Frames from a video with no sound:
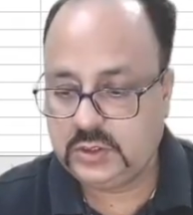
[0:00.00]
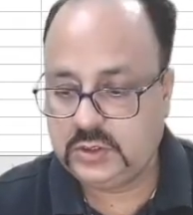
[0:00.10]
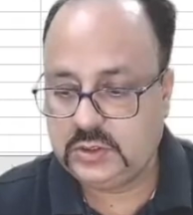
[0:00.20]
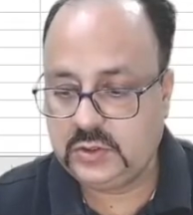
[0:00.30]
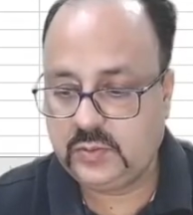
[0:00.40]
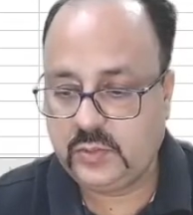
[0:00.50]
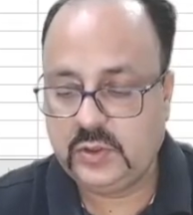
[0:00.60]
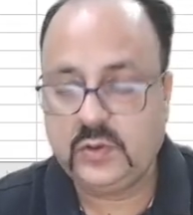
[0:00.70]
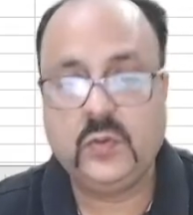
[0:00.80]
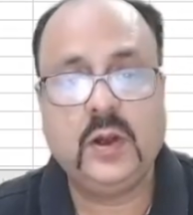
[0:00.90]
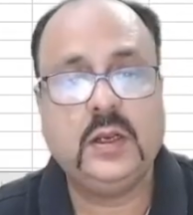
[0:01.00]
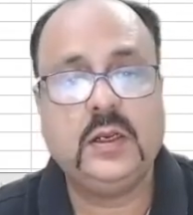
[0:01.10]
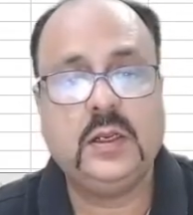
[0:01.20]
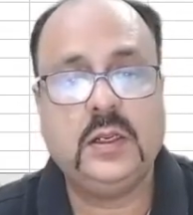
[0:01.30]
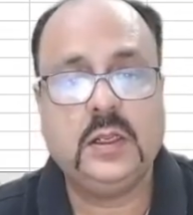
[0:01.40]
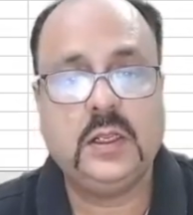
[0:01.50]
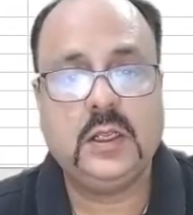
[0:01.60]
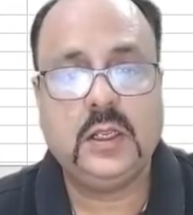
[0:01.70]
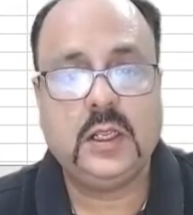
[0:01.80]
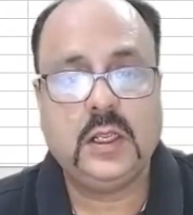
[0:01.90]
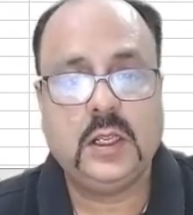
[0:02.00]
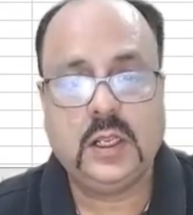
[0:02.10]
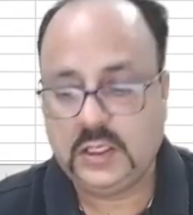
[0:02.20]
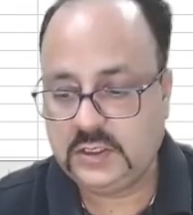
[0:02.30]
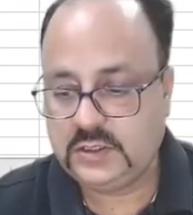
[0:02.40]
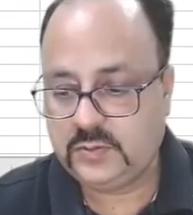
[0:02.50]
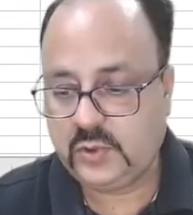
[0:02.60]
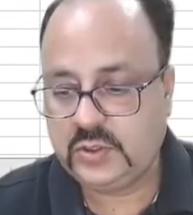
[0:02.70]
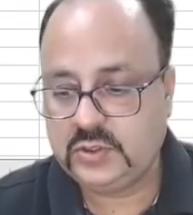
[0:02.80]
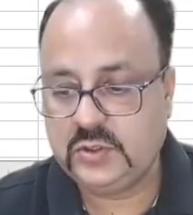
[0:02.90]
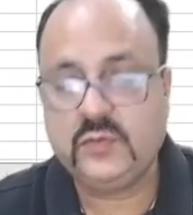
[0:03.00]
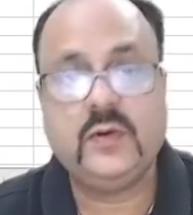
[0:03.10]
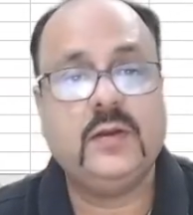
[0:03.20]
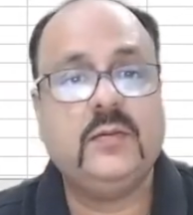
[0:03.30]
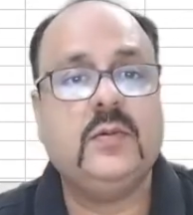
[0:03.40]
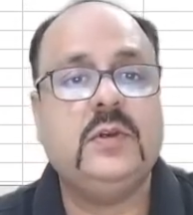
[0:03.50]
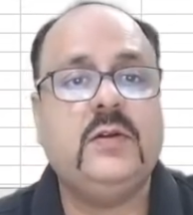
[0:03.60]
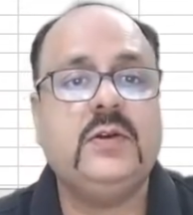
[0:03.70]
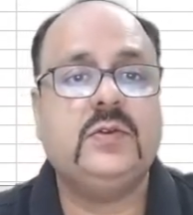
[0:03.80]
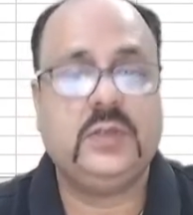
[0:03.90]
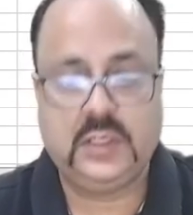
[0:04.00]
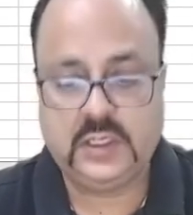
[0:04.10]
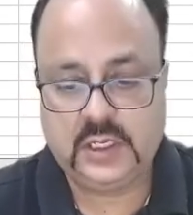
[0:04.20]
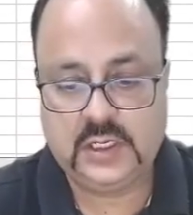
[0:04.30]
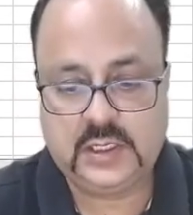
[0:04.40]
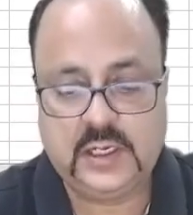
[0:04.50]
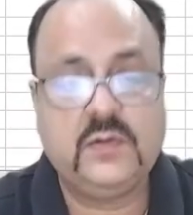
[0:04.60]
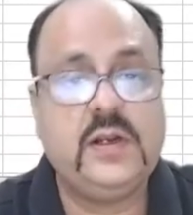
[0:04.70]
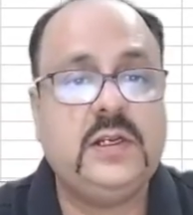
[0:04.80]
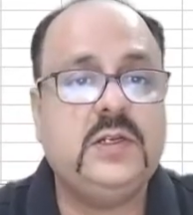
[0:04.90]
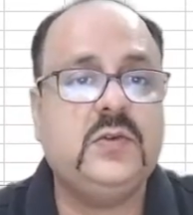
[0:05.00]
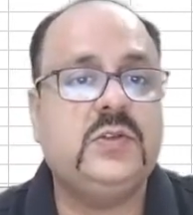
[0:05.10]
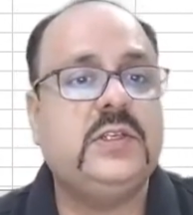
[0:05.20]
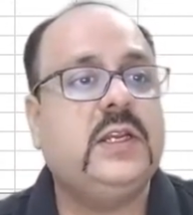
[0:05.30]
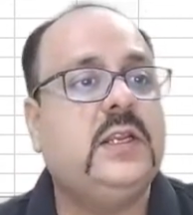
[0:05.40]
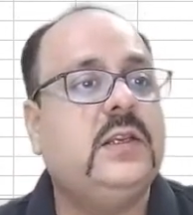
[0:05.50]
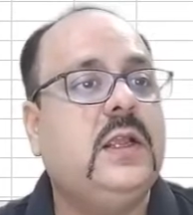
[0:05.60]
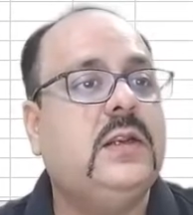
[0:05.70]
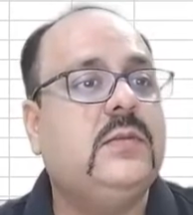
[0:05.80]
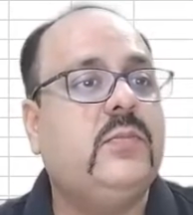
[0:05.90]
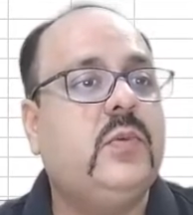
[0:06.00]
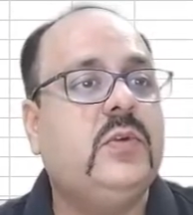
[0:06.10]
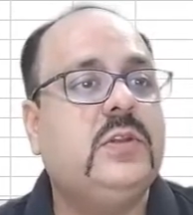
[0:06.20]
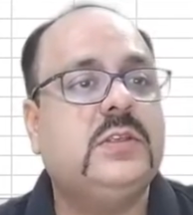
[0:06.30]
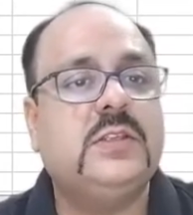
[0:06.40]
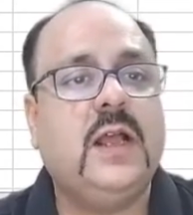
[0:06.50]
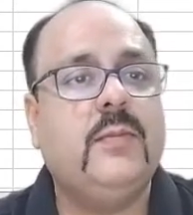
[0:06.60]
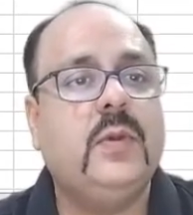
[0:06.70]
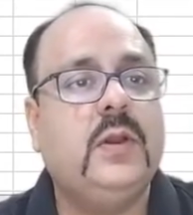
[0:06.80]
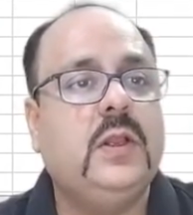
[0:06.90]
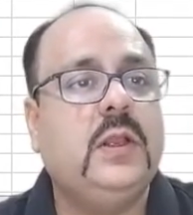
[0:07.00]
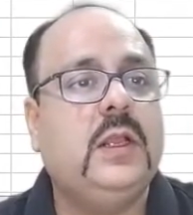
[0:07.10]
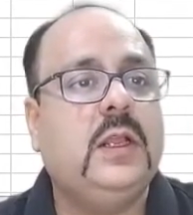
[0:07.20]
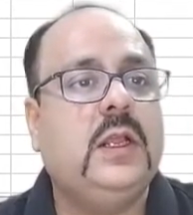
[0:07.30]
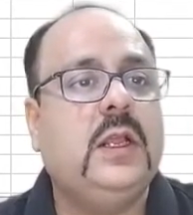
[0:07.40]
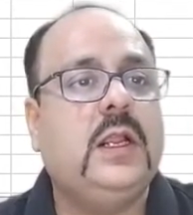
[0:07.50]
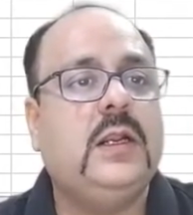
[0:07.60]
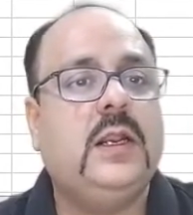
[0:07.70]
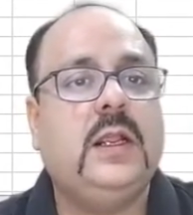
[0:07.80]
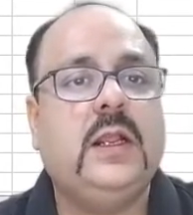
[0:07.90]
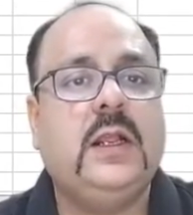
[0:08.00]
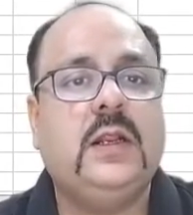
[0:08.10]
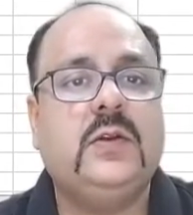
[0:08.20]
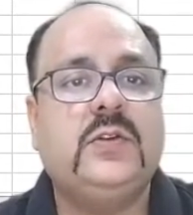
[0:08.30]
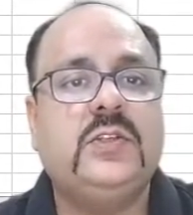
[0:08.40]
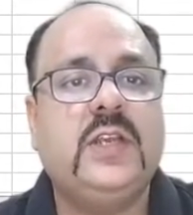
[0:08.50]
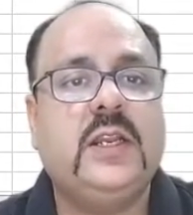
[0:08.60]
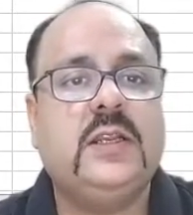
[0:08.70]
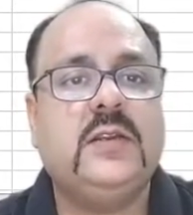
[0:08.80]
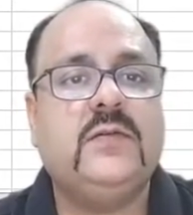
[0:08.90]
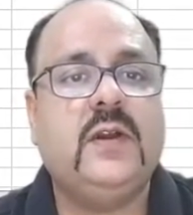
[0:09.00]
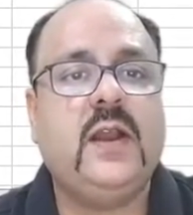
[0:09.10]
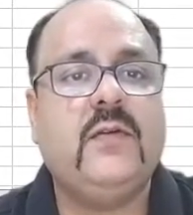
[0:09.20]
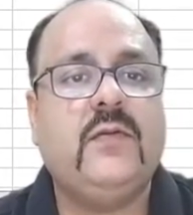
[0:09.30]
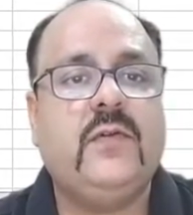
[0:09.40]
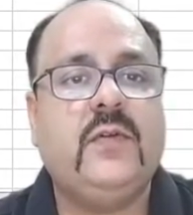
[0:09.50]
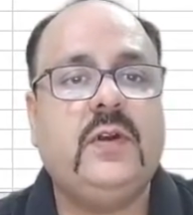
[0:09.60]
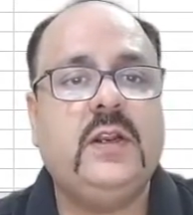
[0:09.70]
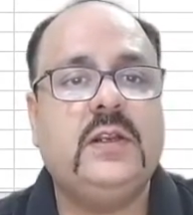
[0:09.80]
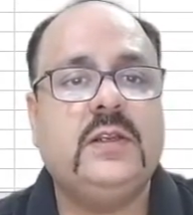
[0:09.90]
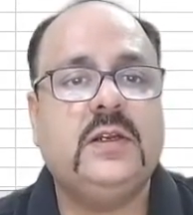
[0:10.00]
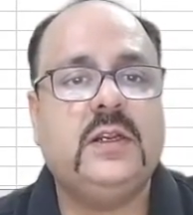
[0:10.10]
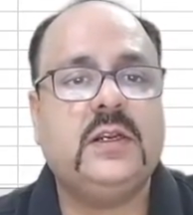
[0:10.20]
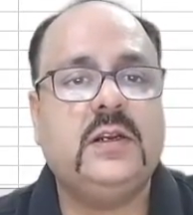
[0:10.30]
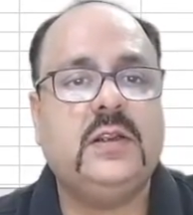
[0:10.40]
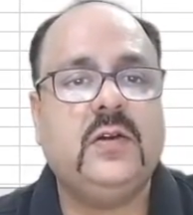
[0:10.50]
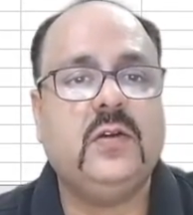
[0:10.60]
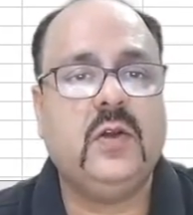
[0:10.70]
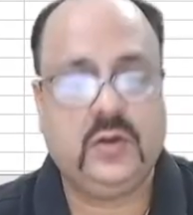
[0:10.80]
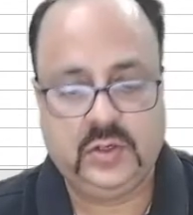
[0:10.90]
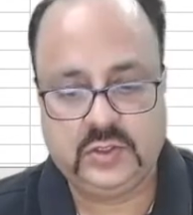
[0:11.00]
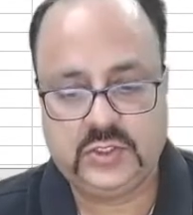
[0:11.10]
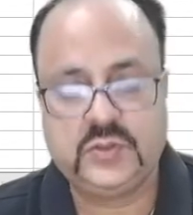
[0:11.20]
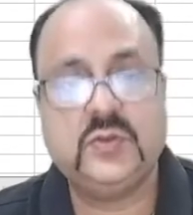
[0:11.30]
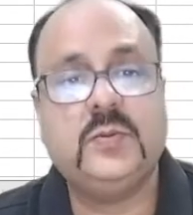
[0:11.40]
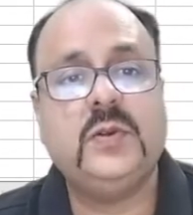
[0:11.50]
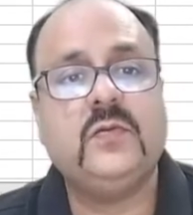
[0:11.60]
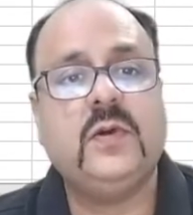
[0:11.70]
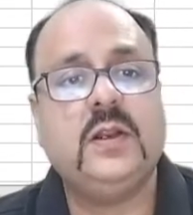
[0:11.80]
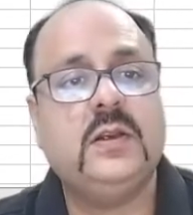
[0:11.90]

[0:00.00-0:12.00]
0.1, and this 0.05. Now it's okay. I'll calculate it to check it. I'll put the sum and to check it if I have written it correctly or not. So it should be 1.